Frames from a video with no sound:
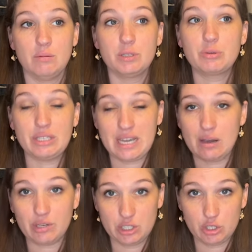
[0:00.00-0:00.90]
between
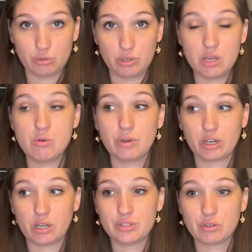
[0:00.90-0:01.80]
now and June, we
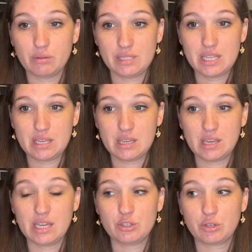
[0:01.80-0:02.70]
are also going to be
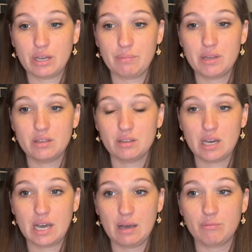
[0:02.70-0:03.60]
taking a trip
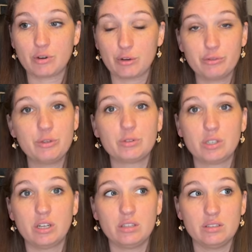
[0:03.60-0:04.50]
um, for a
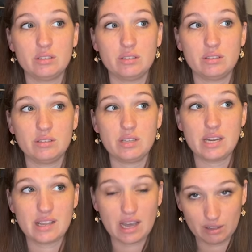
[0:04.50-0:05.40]
funeral
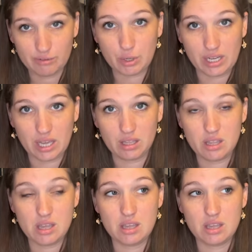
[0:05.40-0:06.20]
in California.